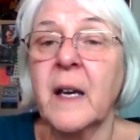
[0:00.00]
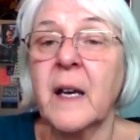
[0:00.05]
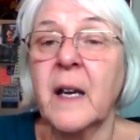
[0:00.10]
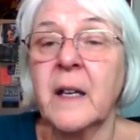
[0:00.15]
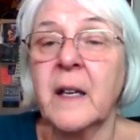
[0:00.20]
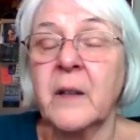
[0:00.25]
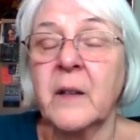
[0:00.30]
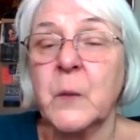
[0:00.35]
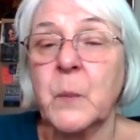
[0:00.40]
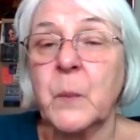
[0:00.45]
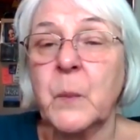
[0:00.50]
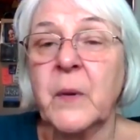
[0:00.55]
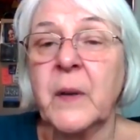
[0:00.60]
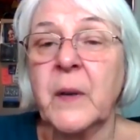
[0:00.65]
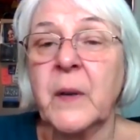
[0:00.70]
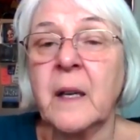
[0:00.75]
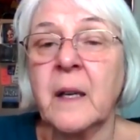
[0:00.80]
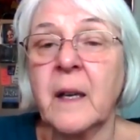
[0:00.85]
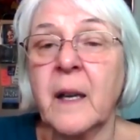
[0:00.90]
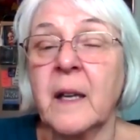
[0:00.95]
and is
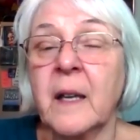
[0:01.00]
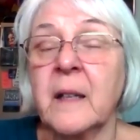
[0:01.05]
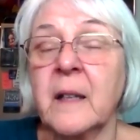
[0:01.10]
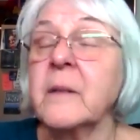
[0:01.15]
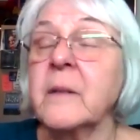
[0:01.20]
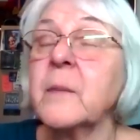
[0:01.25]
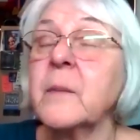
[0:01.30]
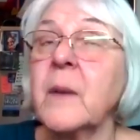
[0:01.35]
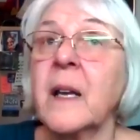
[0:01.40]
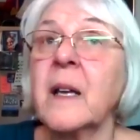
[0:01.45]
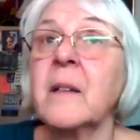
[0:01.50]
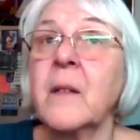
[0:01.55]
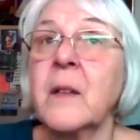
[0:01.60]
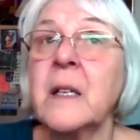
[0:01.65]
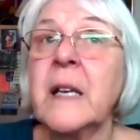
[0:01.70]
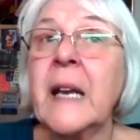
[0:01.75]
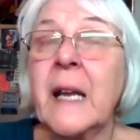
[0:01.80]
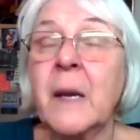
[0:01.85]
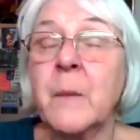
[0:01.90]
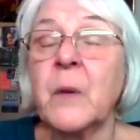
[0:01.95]
bringing and and
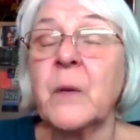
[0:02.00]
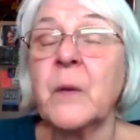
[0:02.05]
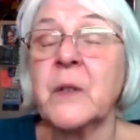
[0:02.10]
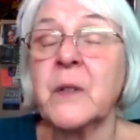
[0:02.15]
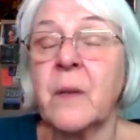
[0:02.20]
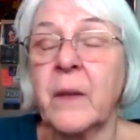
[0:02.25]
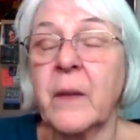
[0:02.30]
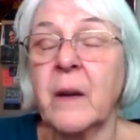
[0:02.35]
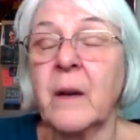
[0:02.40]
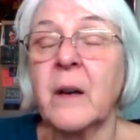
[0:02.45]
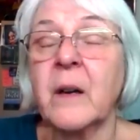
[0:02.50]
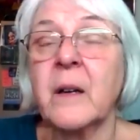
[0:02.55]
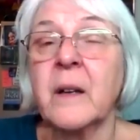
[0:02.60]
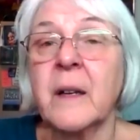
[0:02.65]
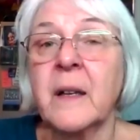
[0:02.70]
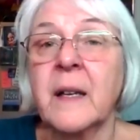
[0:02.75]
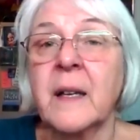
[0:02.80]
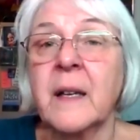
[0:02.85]
the neighbors there.